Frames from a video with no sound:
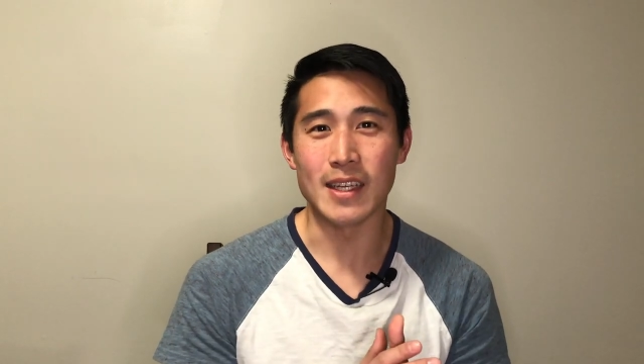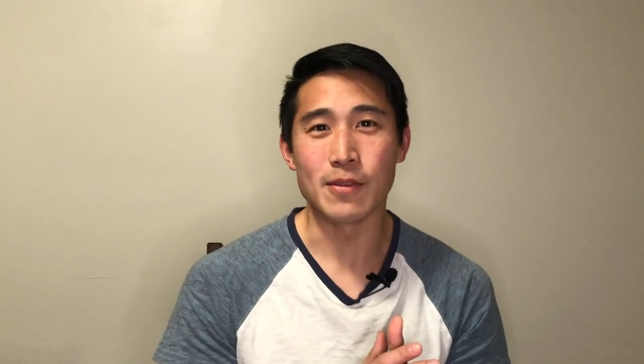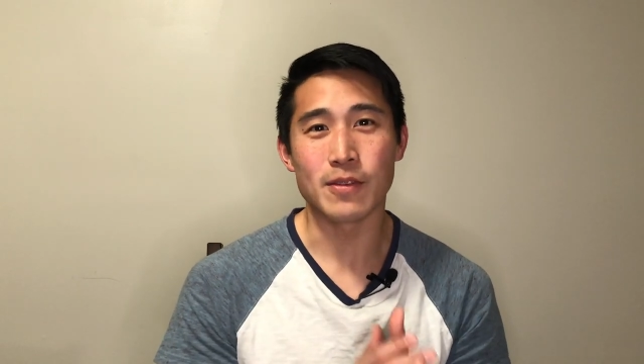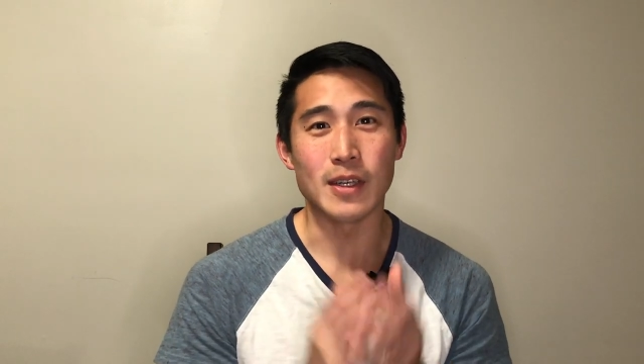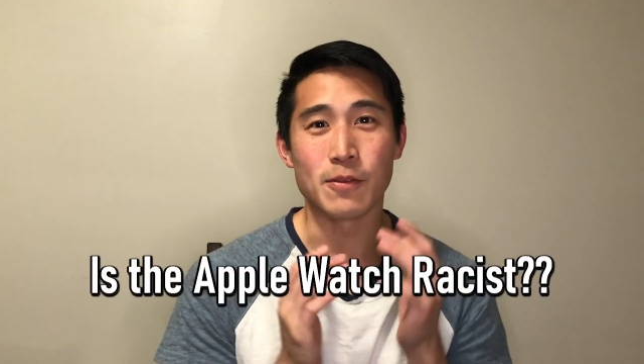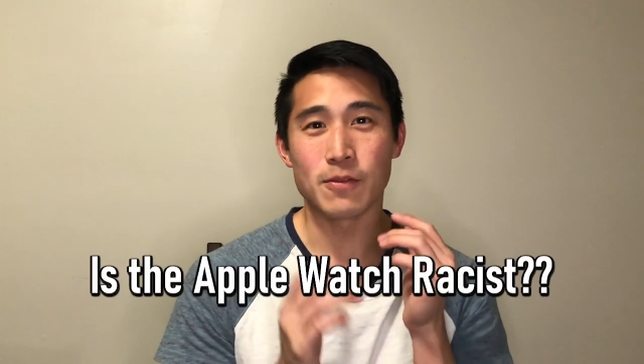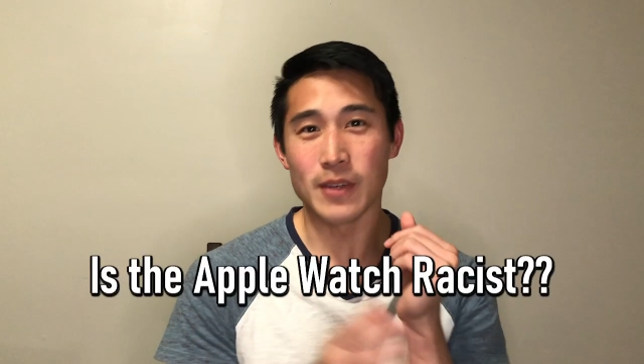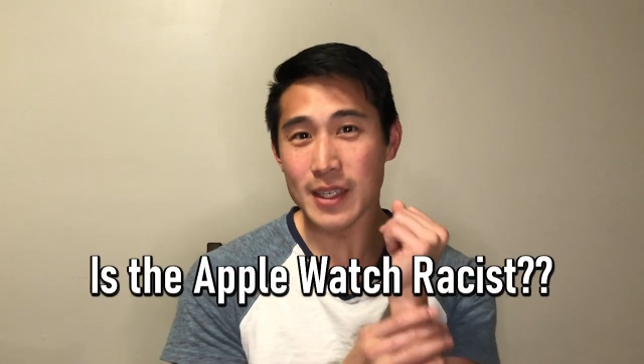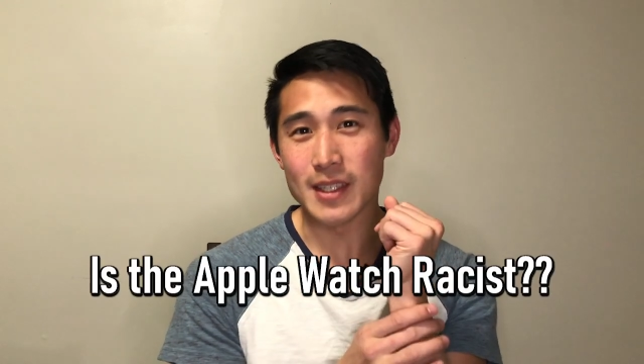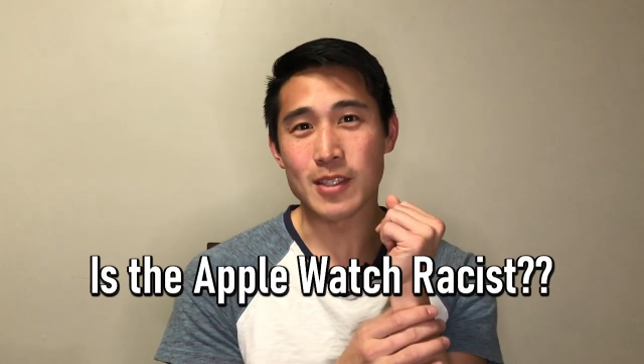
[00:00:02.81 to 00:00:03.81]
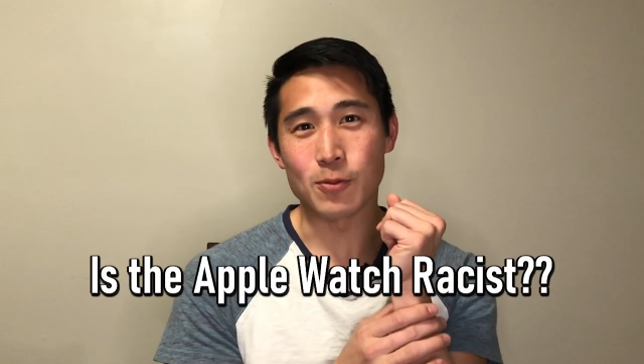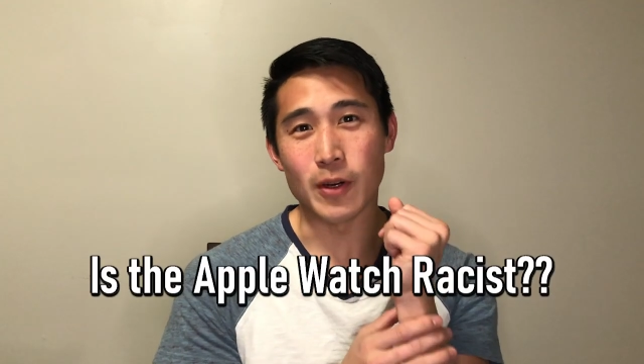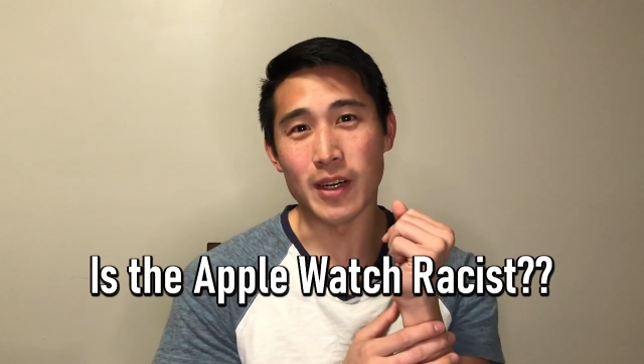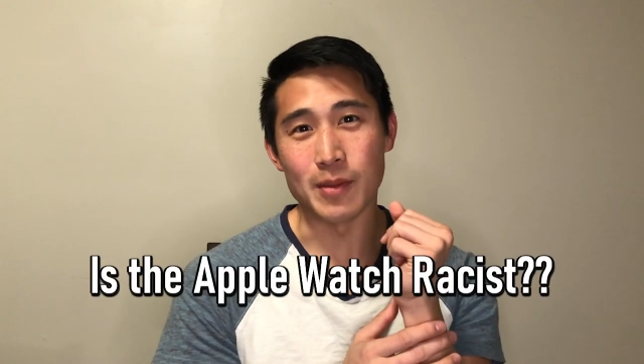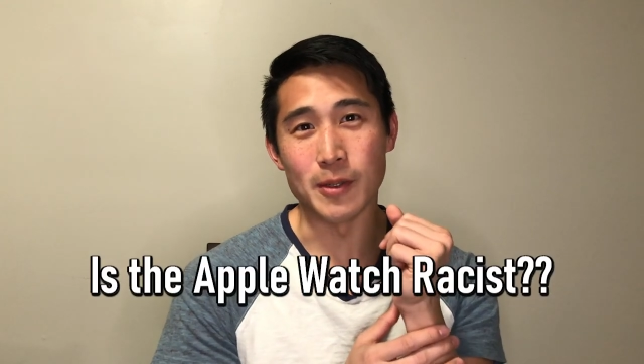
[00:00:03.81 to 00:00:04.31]
if a fitness
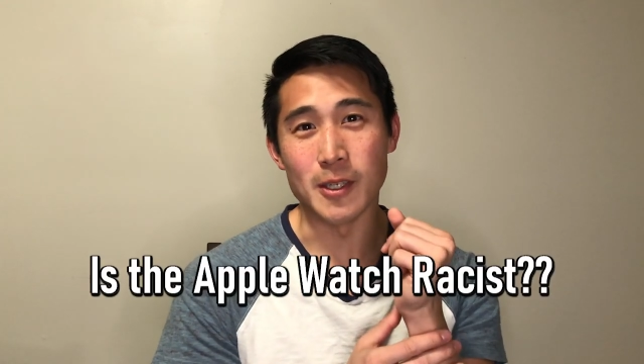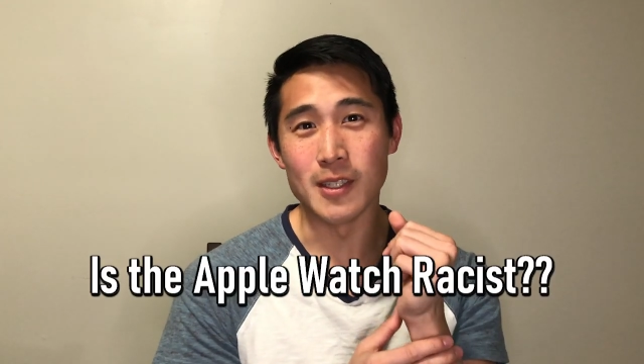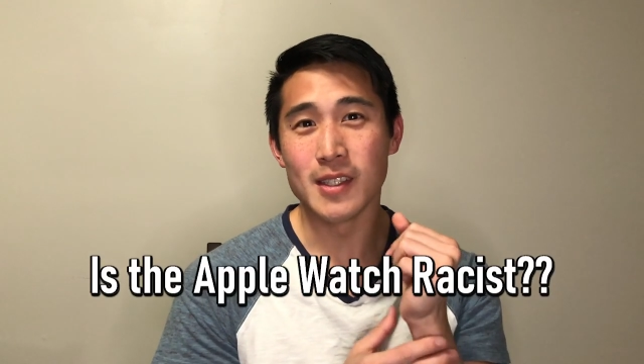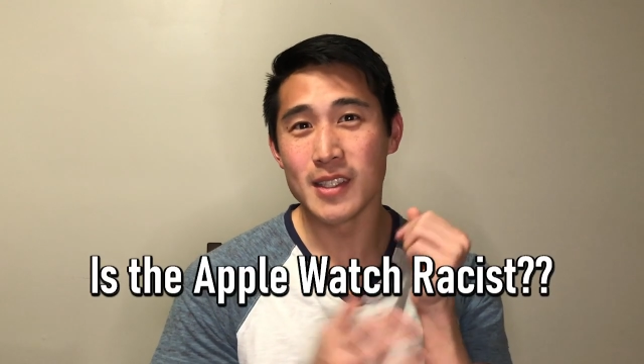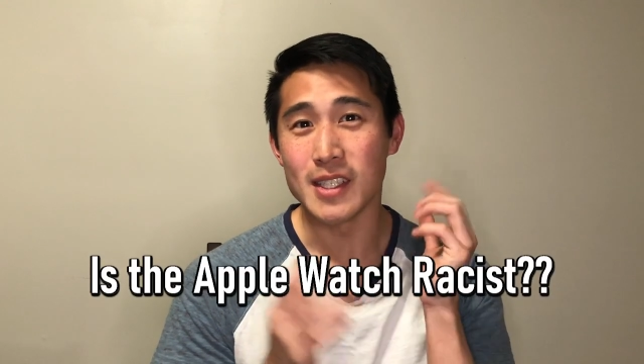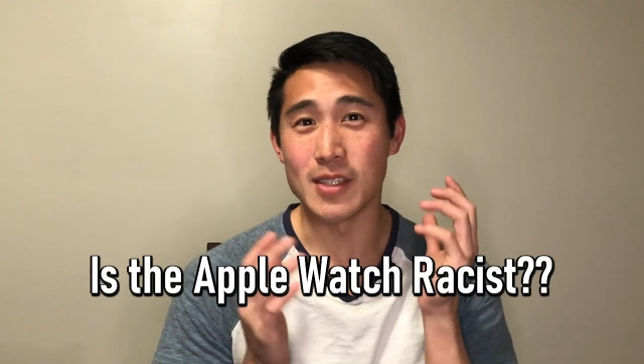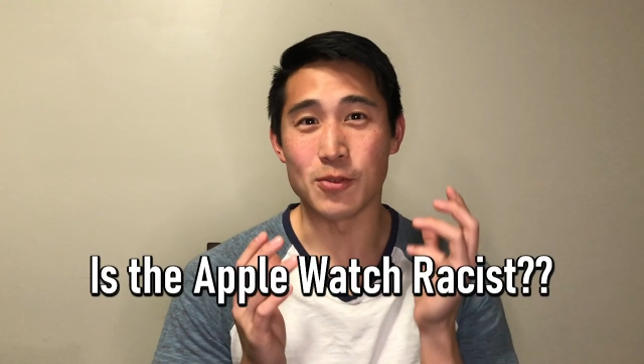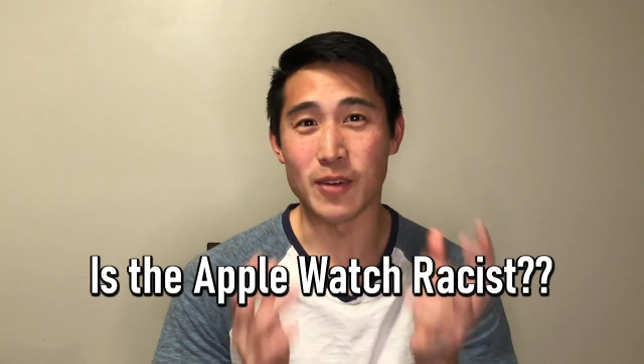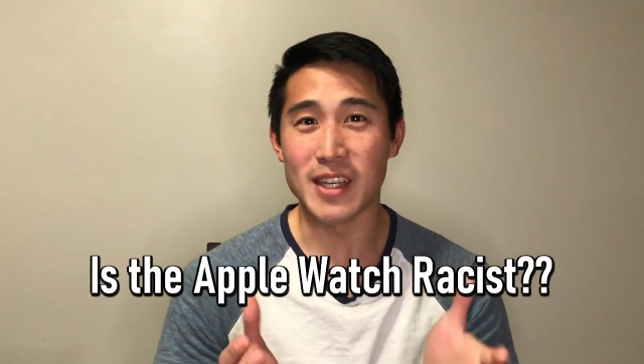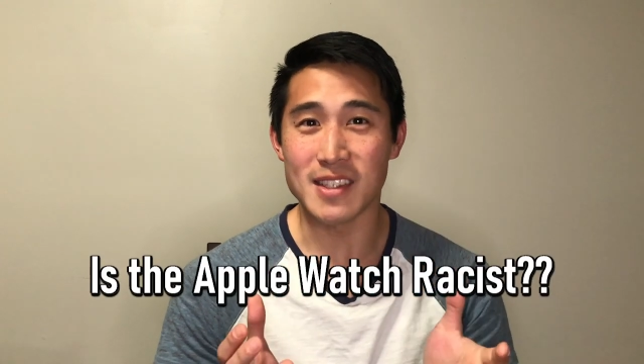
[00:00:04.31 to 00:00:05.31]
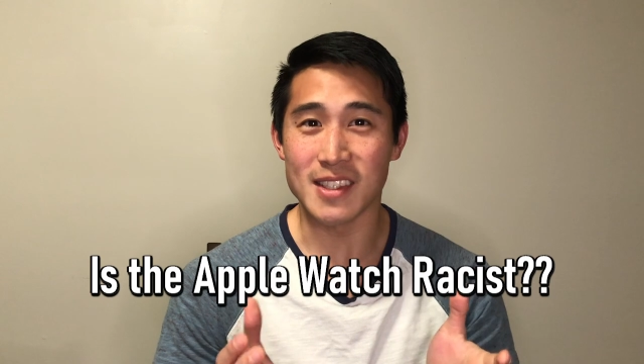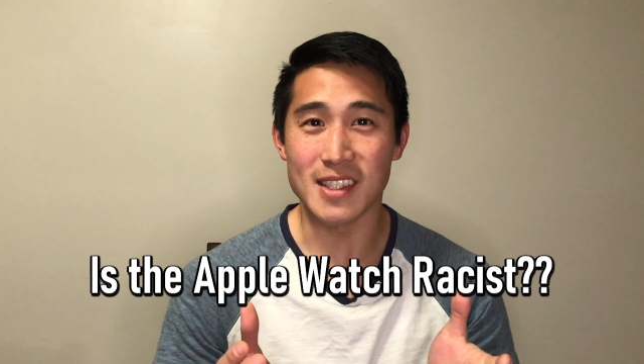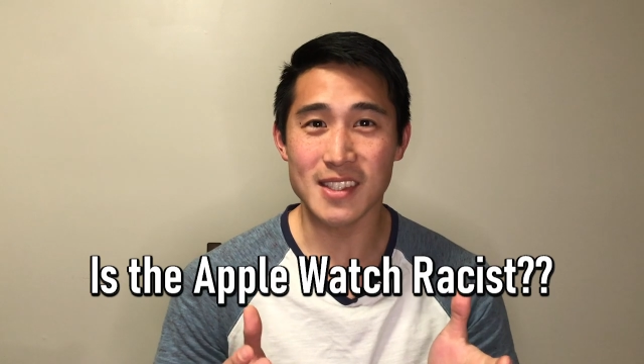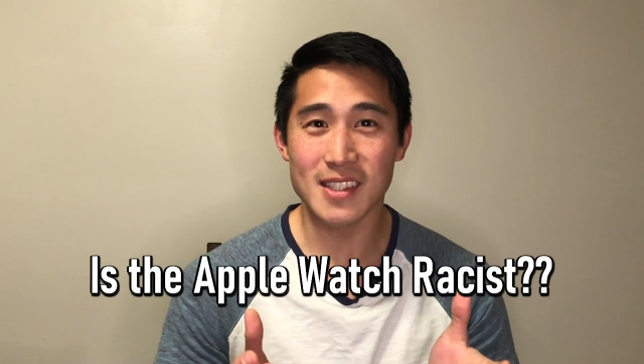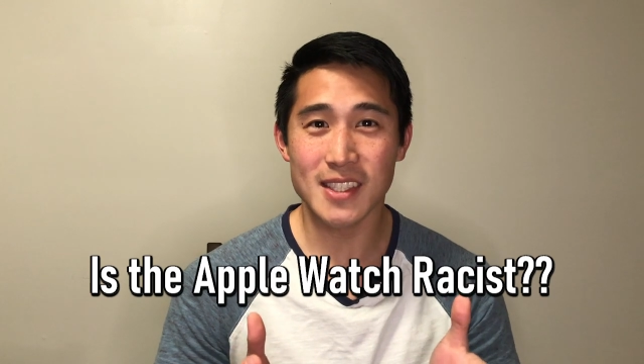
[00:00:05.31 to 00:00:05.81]
wearable is
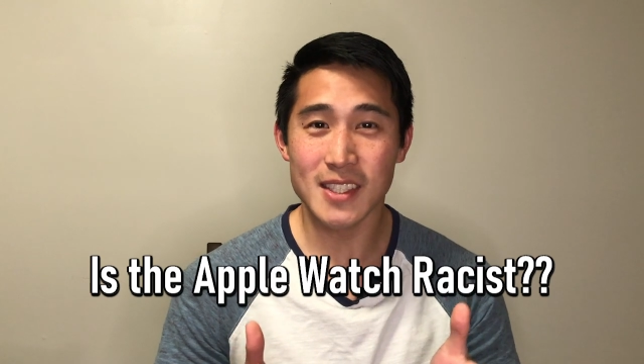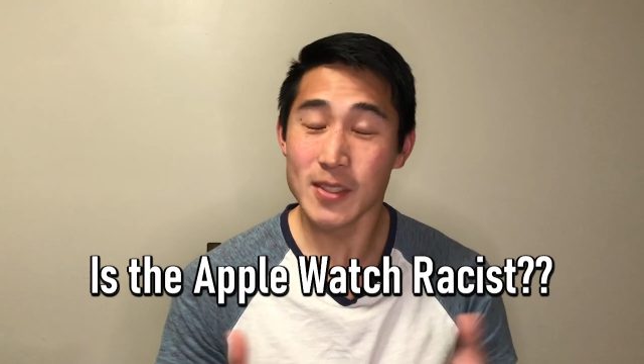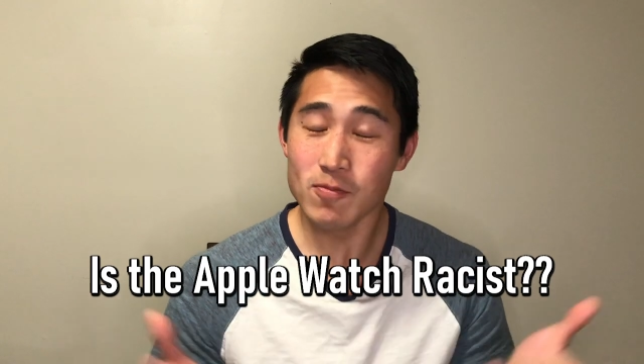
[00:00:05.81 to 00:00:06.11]
racist?